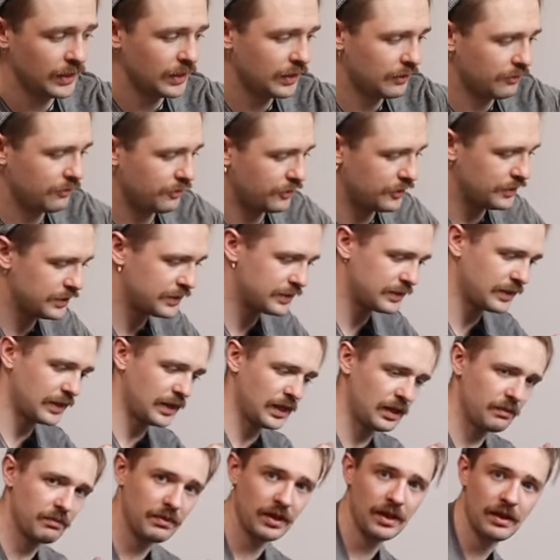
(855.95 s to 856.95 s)
First
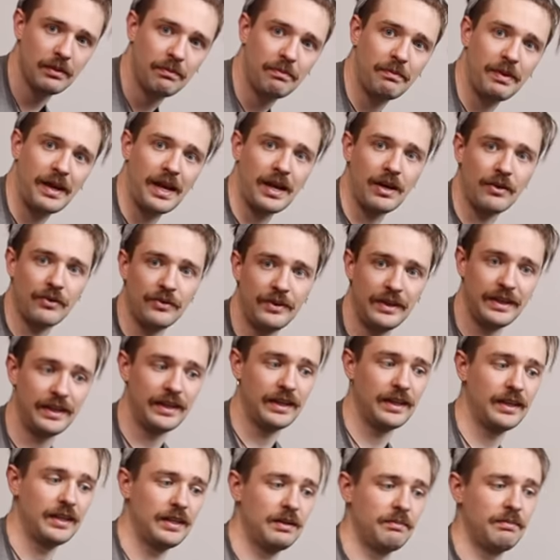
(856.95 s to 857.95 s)
time
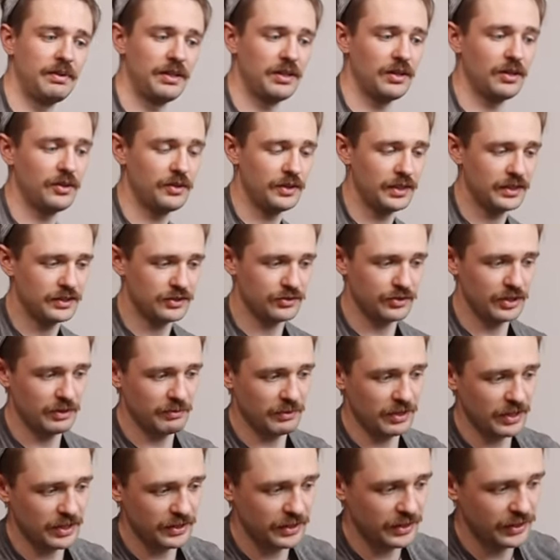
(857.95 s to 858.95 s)
powering the Begode
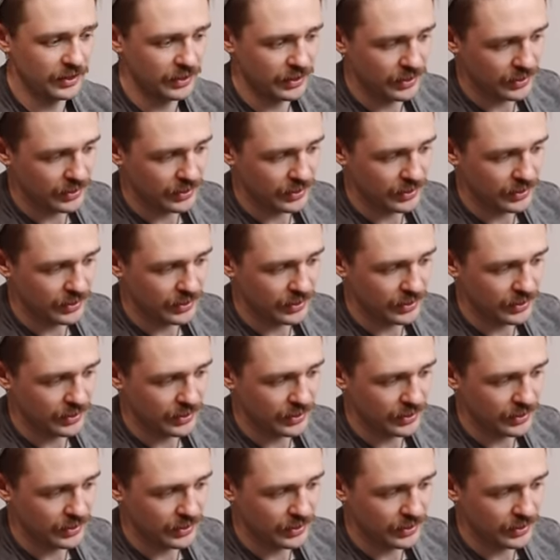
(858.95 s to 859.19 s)
Extreme on.